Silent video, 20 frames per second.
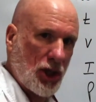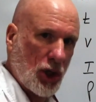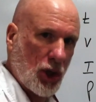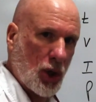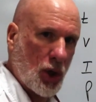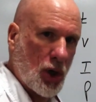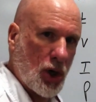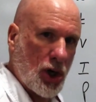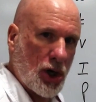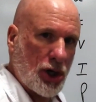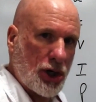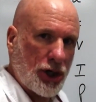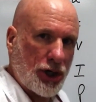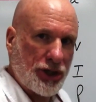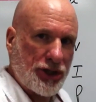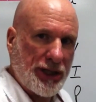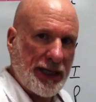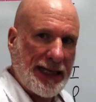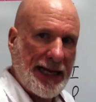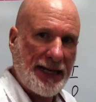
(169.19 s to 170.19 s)
longer
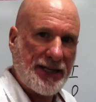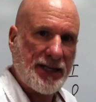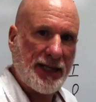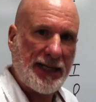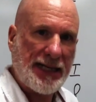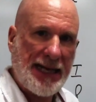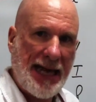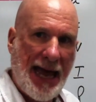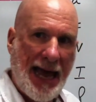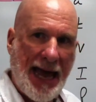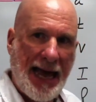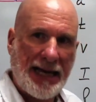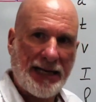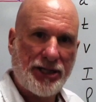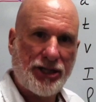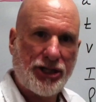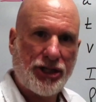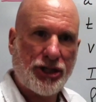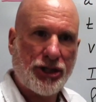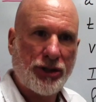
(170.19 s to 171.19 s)
to get to the
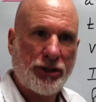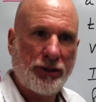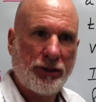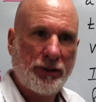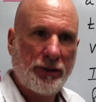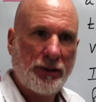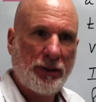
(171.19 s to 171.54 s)
edge